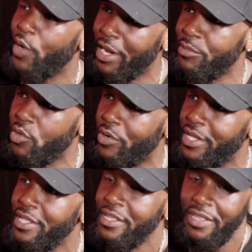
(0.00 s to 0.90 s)
what I'm doing
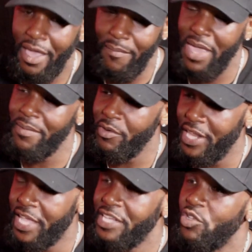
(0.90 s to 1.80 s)
and maybe
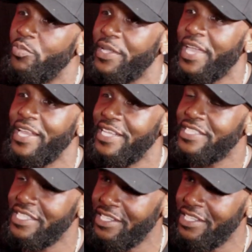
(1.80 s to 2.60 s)
they can duplicate this